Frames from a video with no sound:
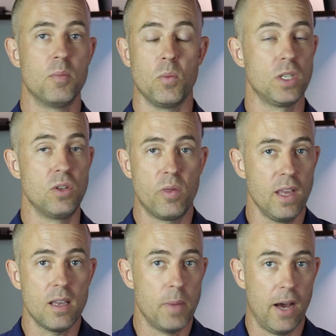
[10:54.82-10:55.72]
But what you
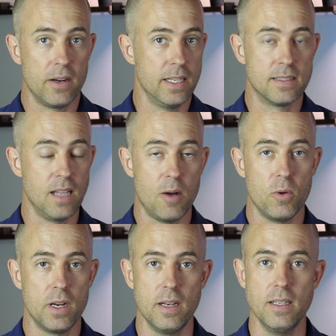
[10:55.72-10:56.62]
think about it is not
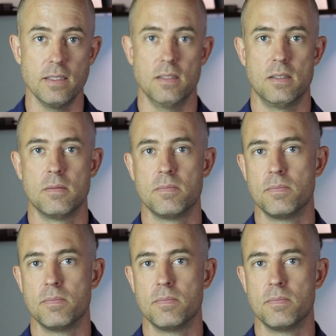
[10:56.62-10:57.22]
what it is.